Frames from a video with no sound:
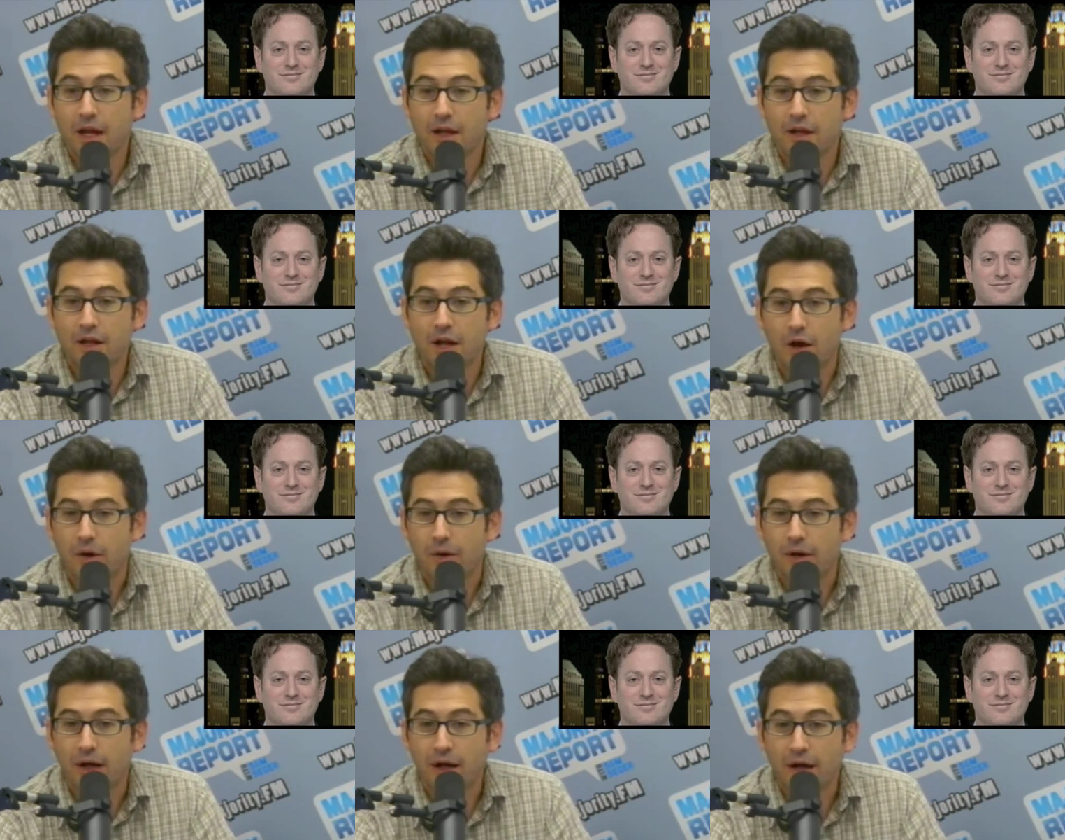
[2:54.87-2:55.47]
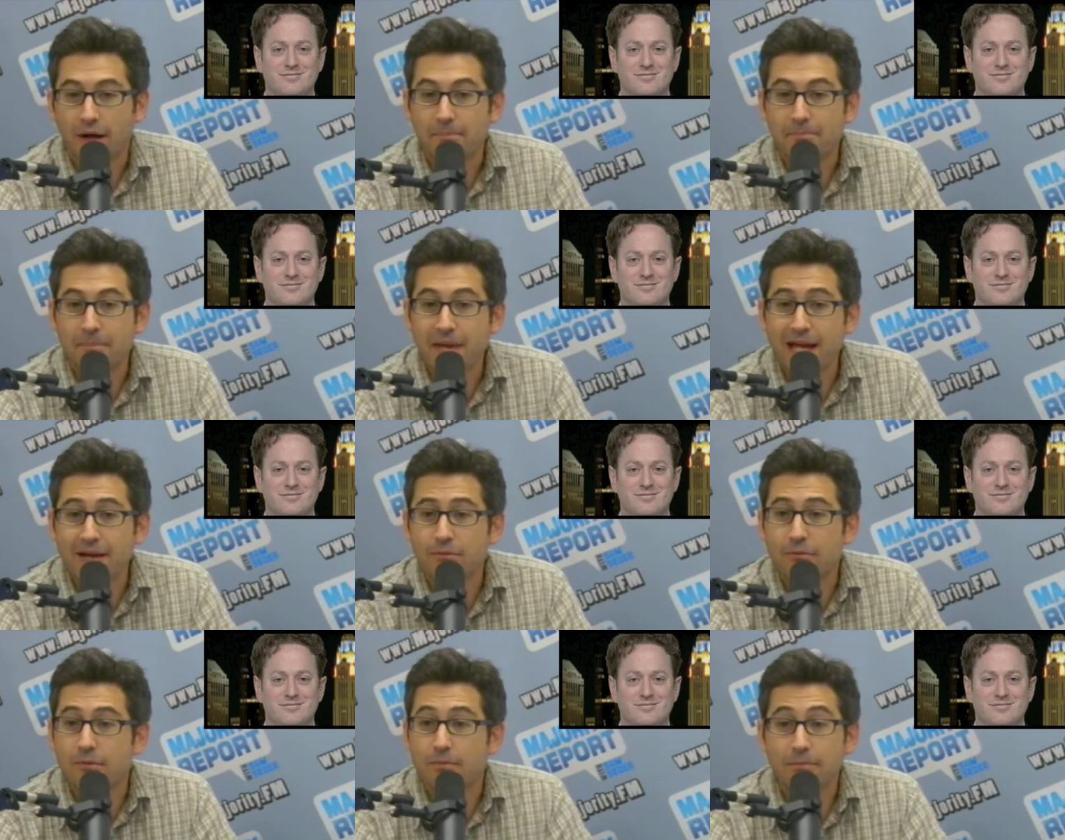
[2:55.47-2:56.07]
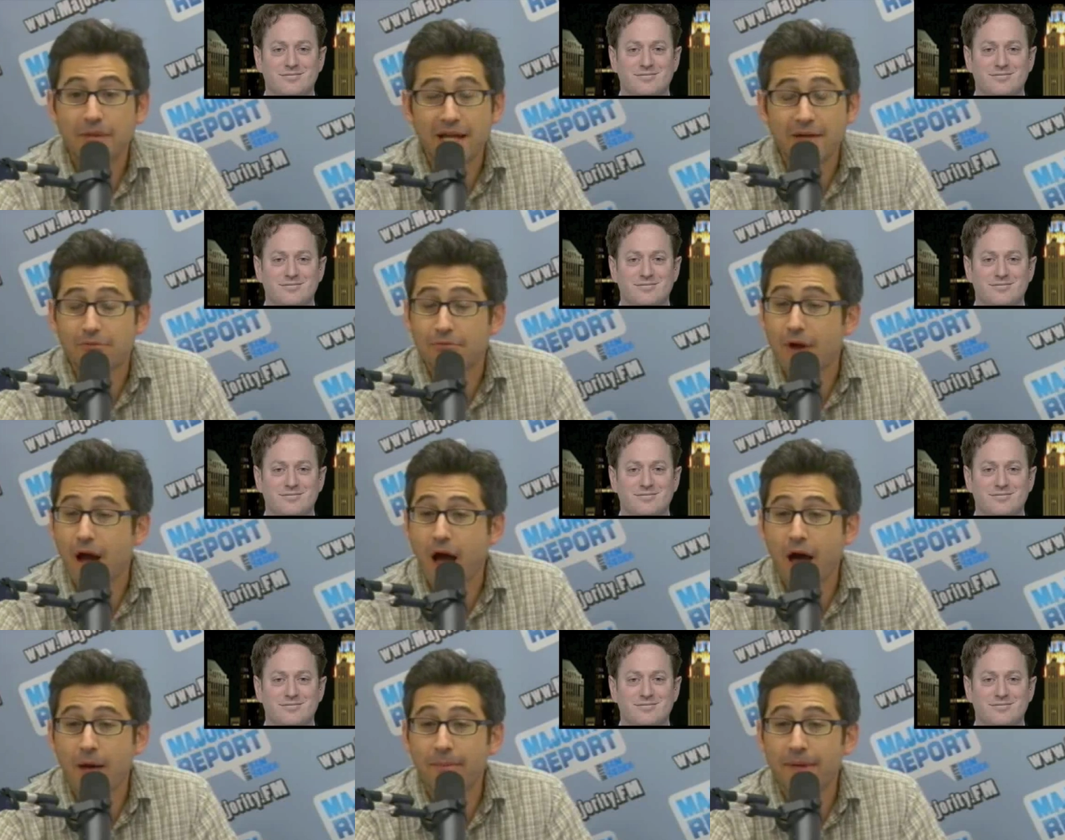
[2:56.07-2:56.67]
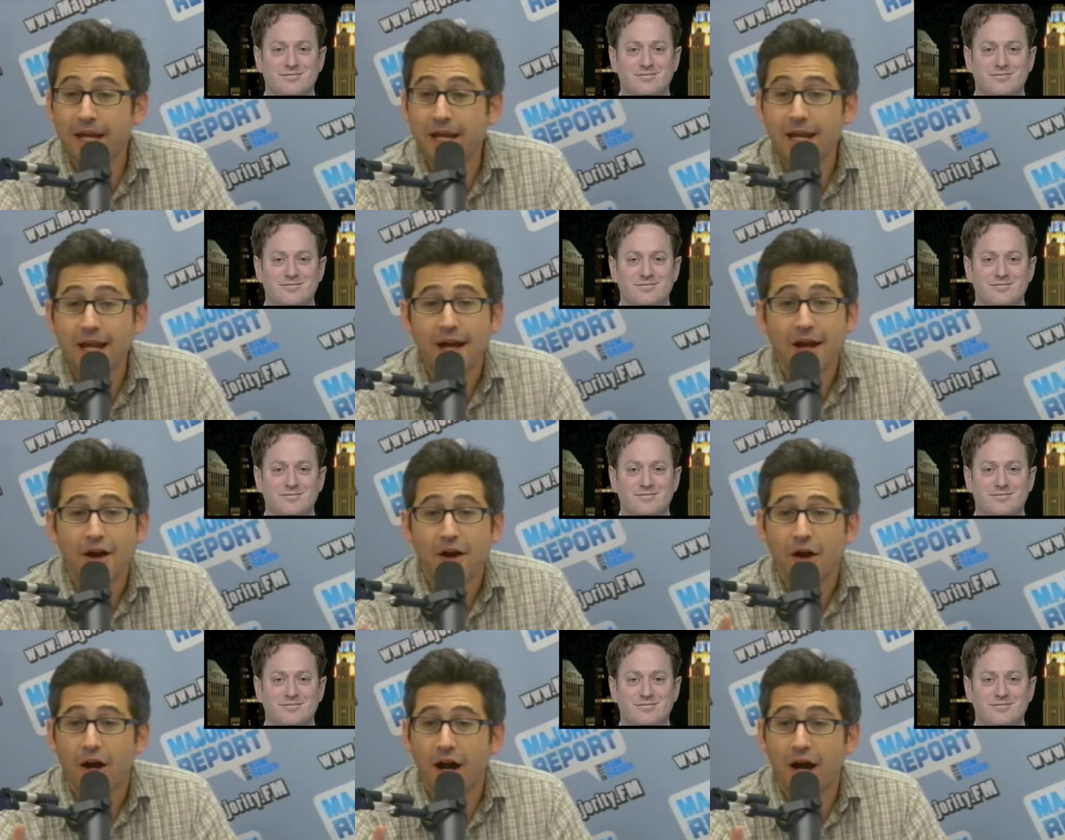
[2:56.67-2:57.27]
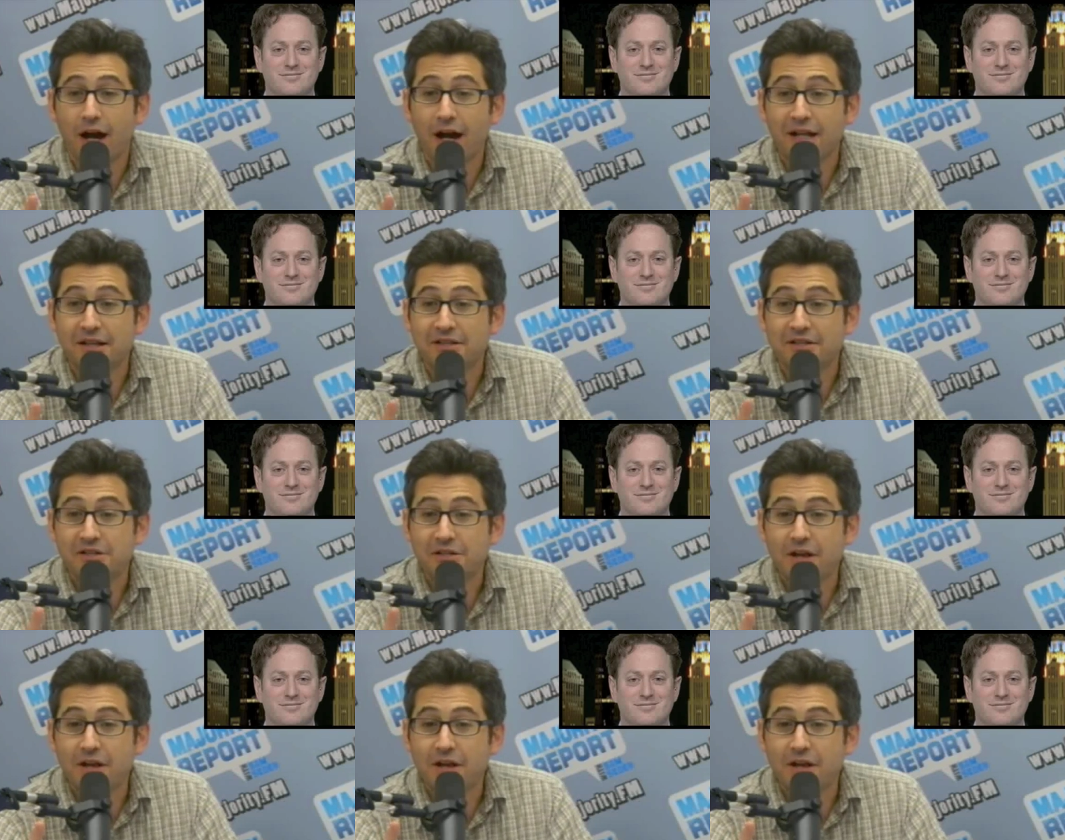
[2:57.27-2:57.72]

Speaker 1: you know, uh, Mitt, Mitt Romney uh,